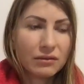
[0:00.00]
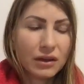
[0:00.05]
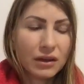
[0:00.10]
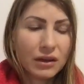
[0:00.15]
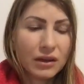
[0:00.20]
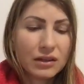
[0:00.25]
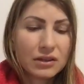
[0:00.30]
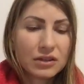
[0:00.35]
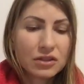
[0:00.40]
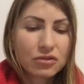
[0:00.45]

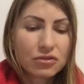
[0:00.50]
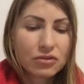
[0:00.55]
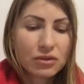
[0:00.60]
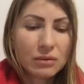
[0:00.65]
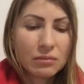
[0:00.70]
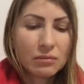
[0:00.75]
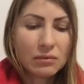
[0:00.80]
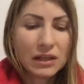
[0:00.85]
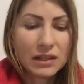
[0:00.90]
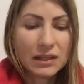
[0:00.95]

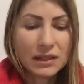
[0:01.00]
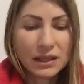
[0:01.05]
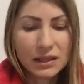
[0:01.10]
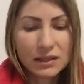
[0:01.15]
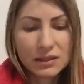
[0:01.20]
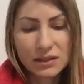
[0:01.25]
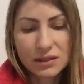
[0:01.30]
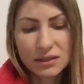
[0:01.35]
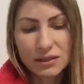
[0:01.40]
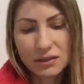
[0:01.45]
extremely
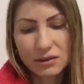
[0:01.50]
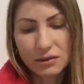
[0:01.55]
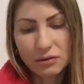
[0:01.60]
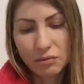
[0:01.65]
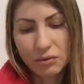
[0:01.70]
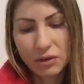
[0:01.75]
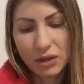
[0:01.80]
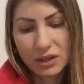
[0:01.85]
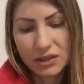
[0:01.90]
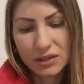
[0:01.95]
necessary,
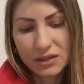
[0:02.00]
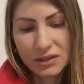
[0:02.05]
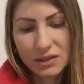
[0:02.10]
because